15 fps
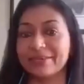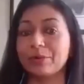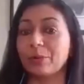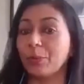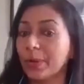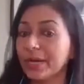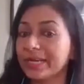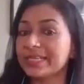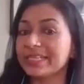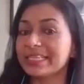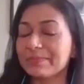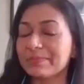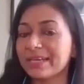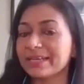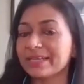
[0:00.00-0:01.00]
What is
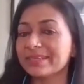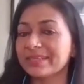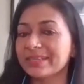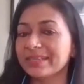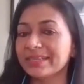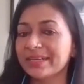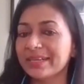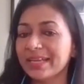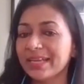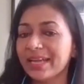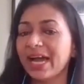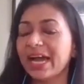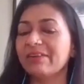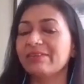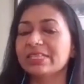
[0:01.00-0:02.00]
matter?
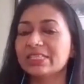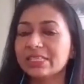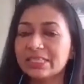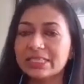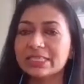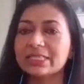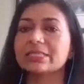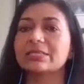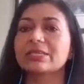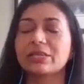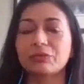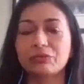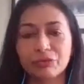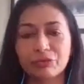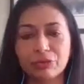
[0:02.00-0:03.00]
I will just
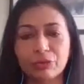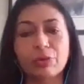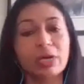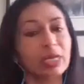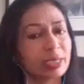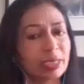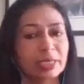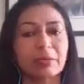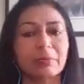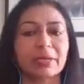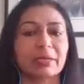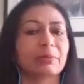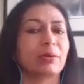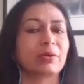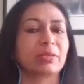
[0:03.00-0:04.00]
review a little bit
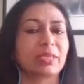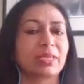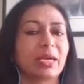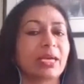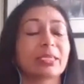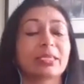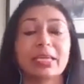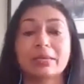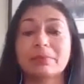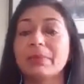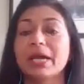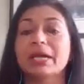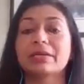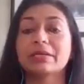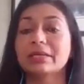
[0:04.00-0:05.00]
about that. That
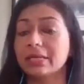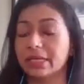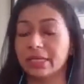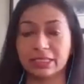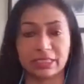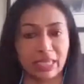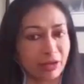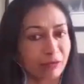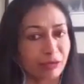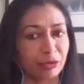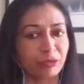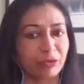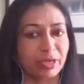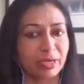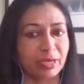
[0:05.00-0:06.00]
matter is
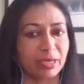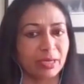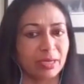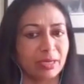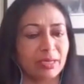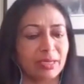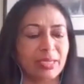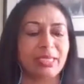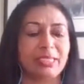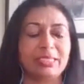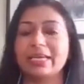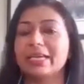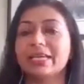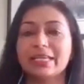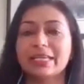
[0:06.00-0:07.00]
everywhere.
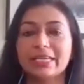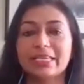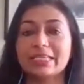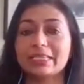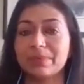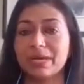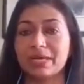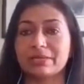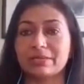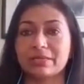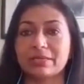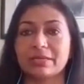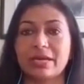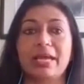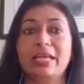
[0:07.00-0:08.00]
Second is
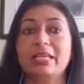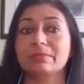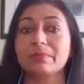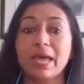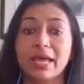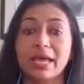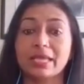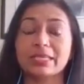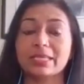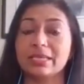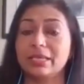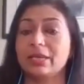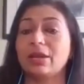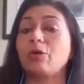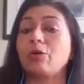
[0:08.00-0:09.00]
matter has mass and
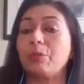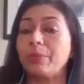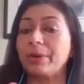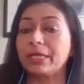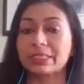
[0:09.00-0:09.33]
it occupies